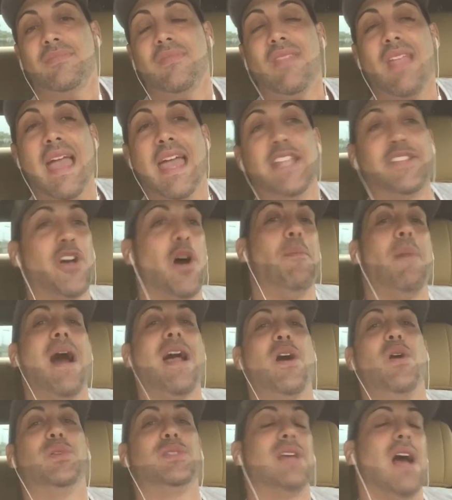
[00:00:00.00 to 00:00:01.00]
And it's on my
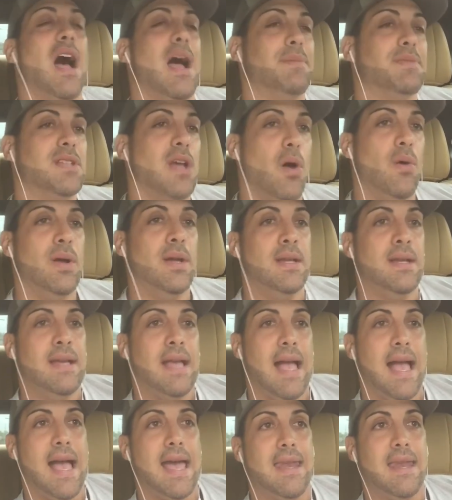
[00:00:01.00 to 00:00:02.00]
own time. So,
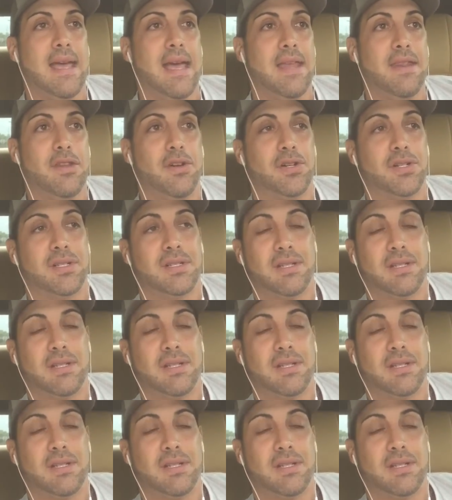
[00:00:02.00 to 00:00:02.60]
and there's,